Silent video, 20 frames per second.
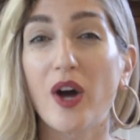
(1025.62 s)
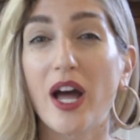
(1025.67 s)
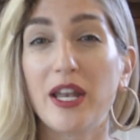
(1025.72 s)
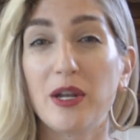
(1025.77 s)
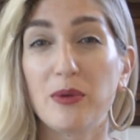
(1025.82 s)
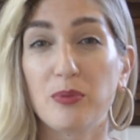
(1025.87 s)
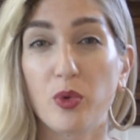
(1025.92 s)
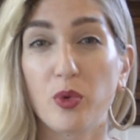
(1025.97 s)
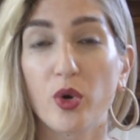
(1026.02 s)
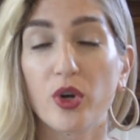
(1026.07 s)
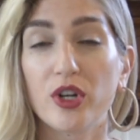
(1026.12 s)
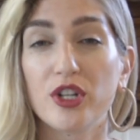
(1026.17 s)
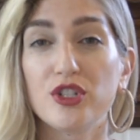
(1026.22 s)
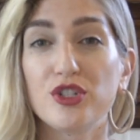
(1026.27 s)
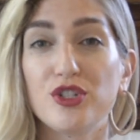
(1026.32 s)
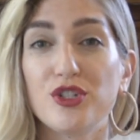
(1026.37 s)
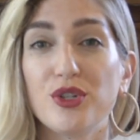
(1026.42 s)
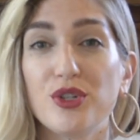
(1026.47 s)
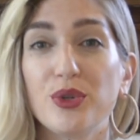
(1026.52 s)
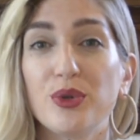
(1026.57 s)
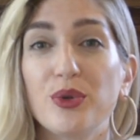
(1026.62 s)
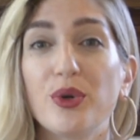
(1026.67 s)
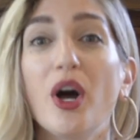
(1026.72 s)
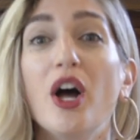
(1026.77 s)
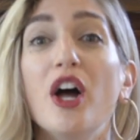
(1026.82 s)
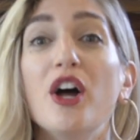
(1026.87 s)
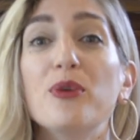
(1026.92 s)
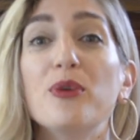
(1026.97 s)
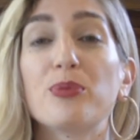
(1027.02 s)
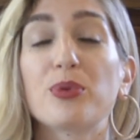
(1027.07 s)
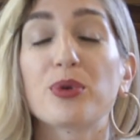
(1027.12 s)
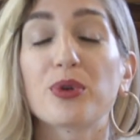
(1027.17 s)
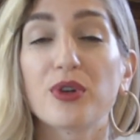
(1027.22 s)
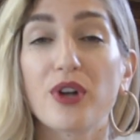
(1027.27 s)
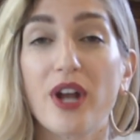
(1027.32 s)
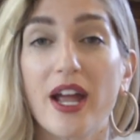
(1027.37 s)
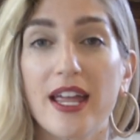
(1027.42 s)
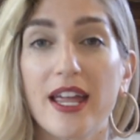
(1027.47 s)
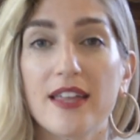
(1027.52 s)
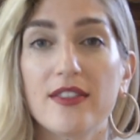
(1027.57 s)
and important to
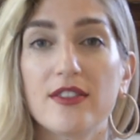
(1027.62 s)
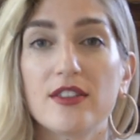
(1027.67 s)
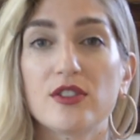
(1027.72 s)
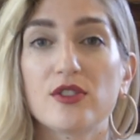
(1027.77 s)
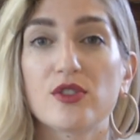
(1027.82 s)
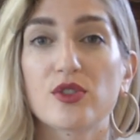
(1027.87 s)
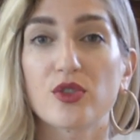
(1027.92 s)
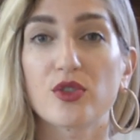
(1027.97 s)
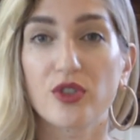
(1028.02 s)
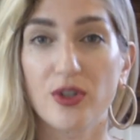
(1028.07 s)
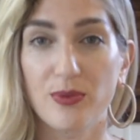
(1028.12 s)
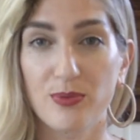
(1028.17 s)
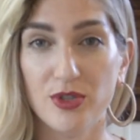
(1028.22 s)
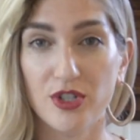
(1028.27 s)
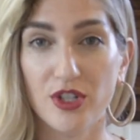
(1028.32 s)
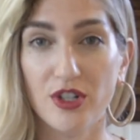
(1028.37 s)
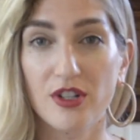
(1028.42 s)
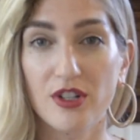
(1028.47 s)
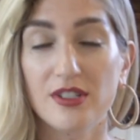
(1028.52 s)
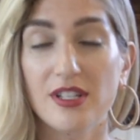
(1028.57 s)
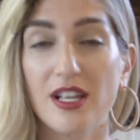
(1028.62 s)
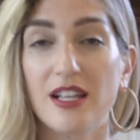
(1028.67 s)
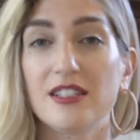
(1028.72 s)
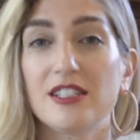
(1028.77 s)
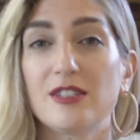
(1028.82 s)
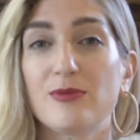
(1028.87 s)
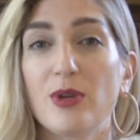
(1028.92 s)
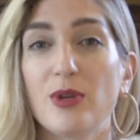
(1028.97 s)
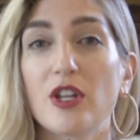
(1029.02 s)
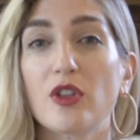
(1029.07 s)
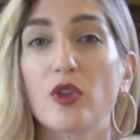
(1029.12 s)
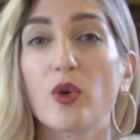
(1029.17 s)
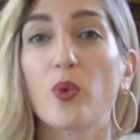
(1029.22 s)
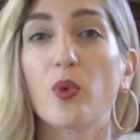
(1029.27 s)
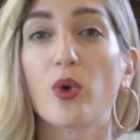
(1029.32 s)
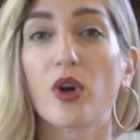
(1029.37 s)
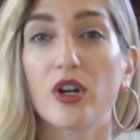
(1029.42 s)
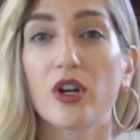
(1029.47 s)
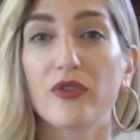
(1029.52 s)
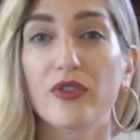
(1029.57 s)
pray the scriptures and speak the
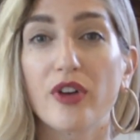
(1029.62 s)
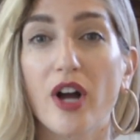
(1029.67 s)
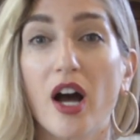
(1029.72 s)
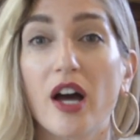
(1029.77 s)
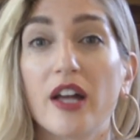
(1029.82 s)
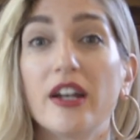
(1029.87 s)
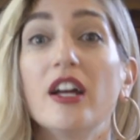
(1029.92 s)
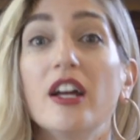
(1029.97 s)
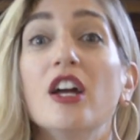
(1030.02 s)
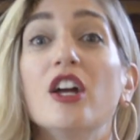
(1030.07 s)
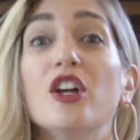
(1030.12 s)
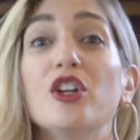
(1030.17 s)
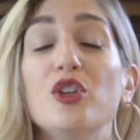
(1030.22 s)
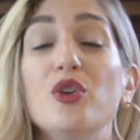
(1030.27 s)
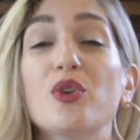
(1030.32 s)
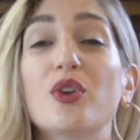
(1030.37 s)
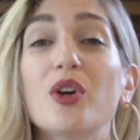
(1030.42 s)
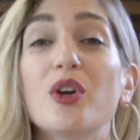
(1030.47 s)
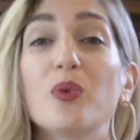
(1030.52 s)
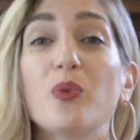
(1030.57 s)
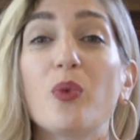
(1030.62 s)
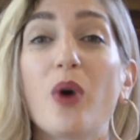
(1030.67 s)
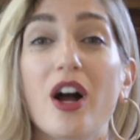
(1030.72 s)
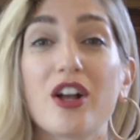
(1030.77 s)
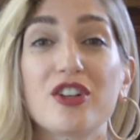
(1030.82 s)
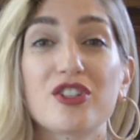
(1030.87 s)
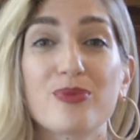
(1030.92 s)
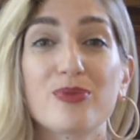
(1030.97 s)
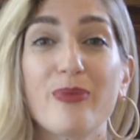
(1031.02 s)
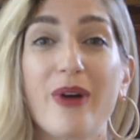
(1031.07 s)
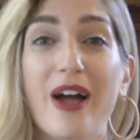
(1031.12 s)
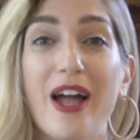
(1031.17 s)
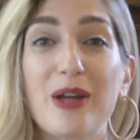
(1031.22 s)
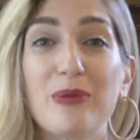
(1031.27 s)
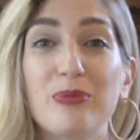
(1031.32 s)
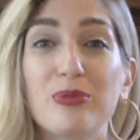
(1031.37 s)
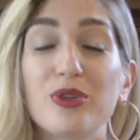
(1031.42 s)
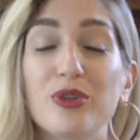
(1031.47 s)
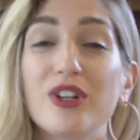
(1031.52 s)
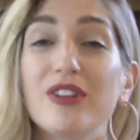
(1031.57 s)
word of God, you can watch
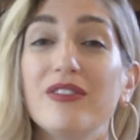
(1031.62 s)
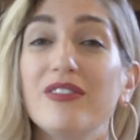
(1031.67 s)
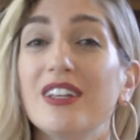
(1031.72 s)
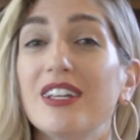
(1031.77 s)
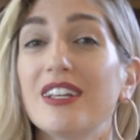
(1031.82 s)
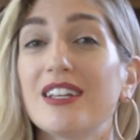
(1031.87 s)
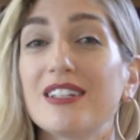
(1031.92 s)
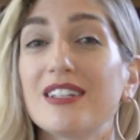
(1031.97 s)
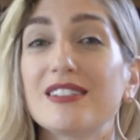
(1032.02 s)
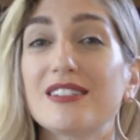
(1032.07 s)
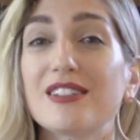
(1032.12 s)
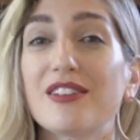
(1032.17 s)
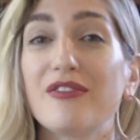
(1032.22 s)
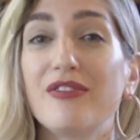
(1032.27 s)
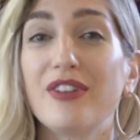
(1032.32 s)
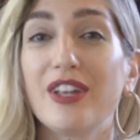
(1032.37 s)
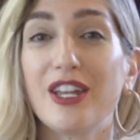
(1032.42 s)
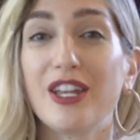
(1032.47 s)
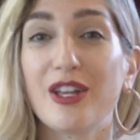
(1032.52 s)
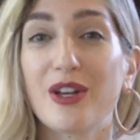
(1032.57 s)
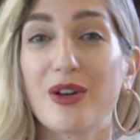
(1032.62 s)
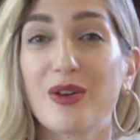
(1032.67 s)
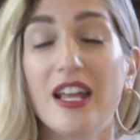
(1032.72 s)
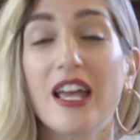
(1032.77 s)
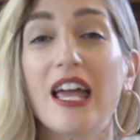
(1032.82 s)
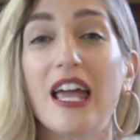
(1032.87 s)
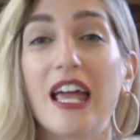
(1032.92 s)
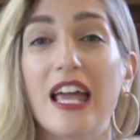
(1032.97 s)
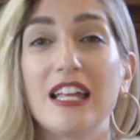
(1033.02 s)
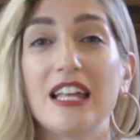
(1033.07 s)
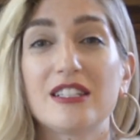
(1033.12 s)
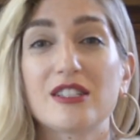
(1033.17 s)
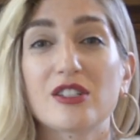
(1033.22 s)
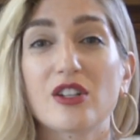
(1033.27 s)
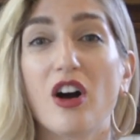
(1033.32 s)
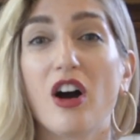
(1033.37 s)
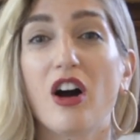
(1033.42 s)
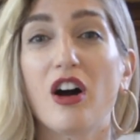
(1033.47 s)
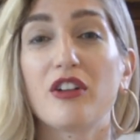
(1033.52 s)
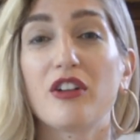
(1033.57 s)
my previous video. It's
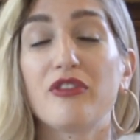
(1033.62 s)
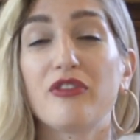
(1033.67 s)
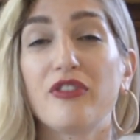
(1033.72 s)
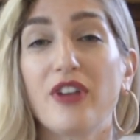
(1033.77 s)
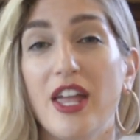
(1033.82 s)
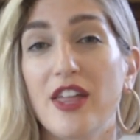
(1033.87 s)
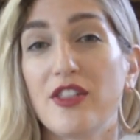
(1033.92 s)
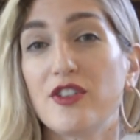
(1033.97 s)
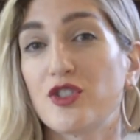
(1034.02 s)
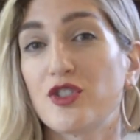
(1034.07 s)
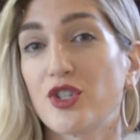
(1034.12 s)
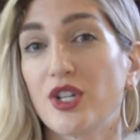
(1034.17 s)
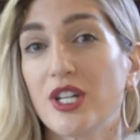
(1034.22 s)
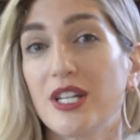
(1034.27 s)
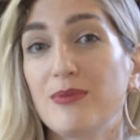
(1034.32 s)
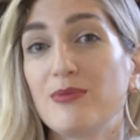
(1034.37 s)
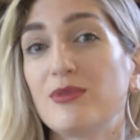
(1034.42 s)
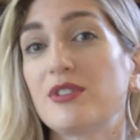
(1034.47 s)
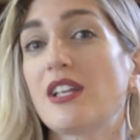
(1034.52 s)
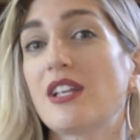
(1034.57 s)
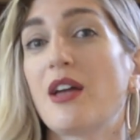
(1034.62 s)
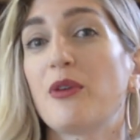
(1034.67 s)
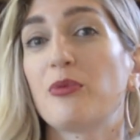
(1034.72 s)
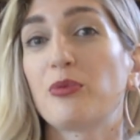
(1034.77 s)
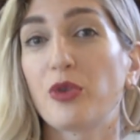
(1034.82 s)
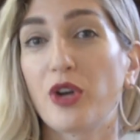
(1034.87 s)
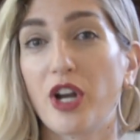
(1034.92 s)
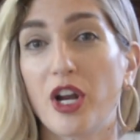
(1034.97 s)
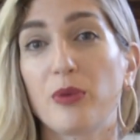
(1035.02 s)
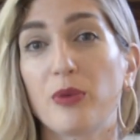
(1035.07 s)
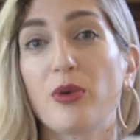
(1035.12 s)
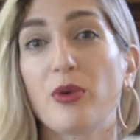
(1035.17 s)
called Faith, Dreams, and Prayer